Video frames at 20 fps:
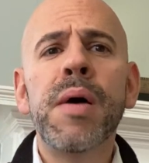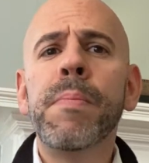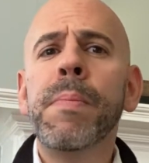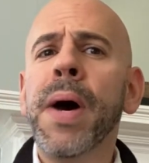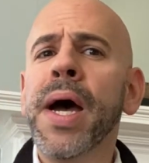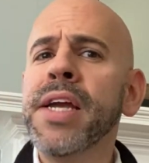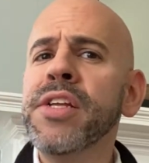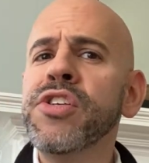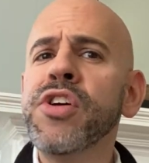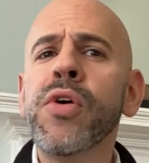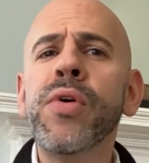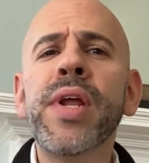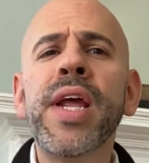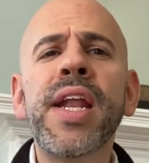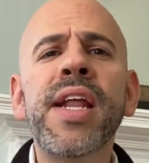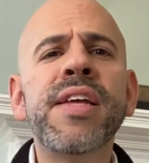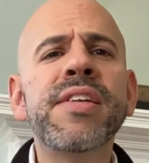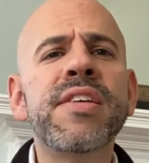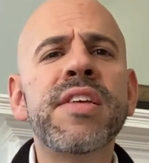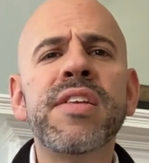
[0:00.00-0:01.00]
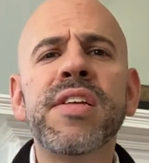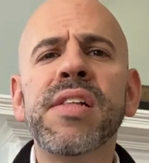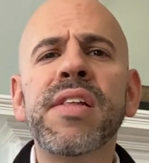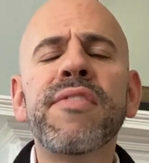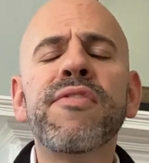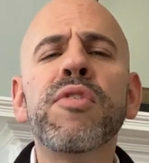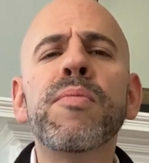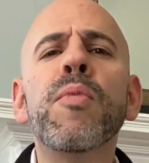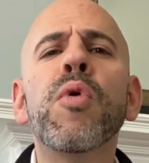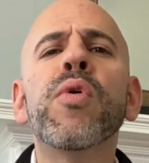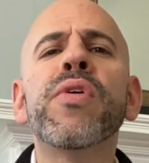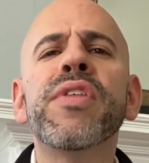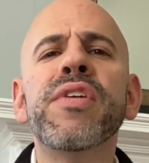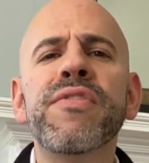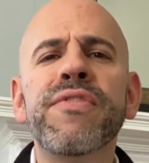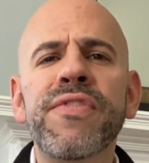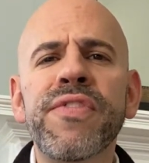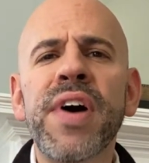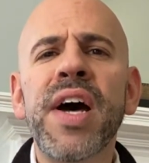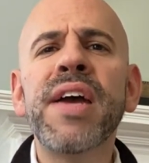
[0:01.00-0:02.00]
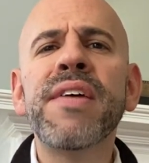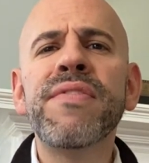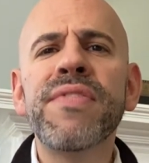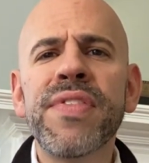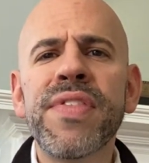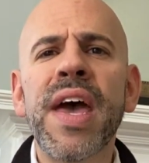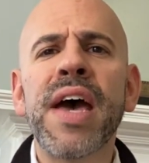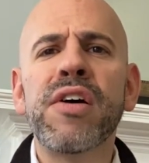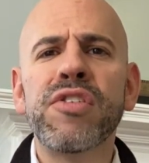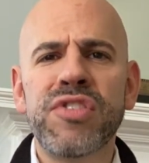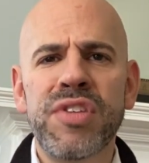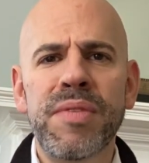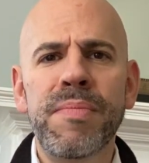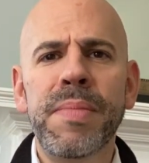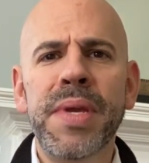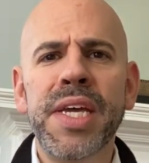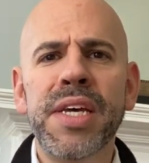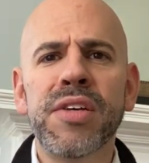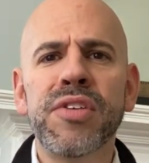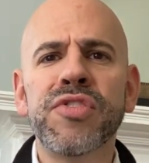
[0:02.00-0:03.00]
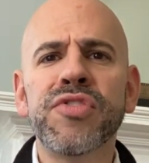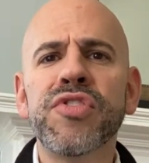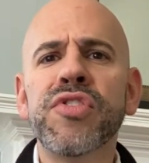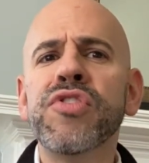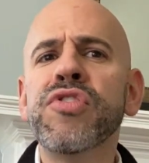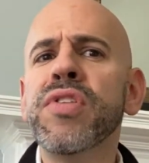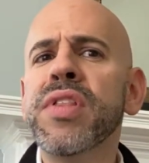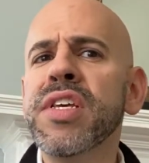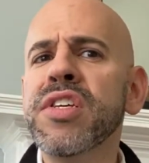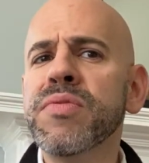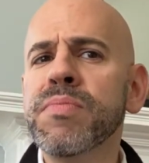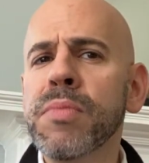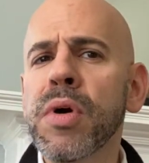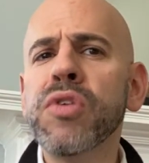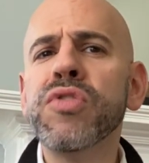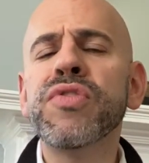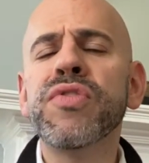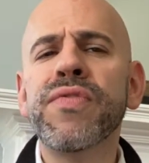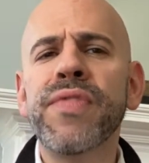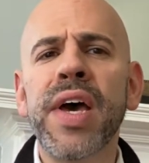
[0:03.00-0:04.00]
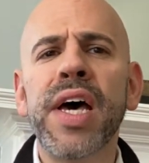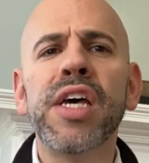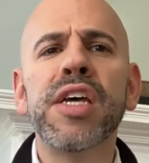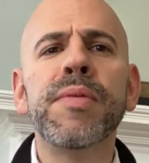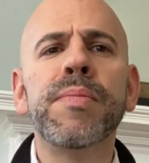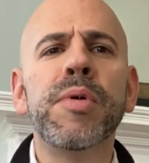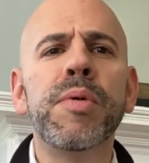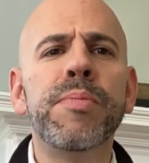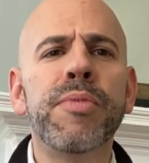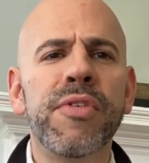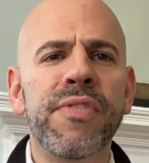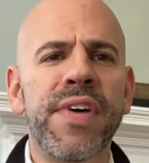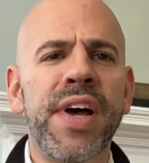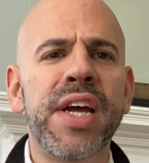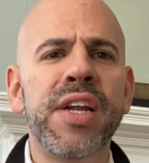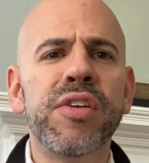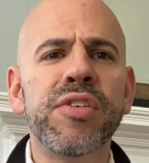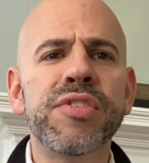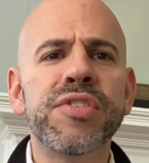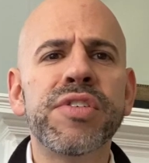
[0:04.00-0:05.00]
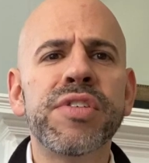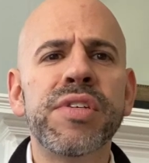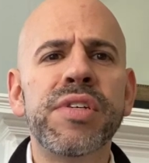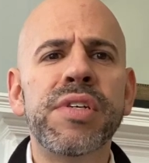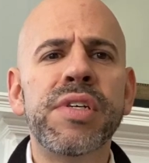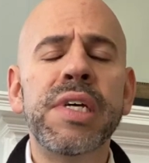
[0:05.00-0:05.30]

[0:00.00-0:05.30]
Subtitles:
by donating to deliver more than 5,000 meals to these most valuable providers.